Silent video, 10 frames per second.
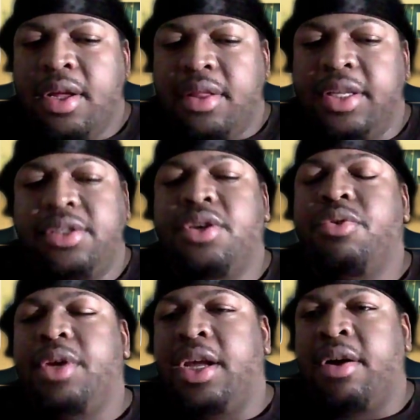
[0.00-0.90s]
this new
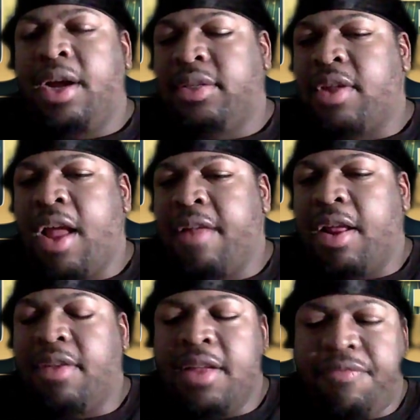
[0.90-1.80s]
year is it, it, it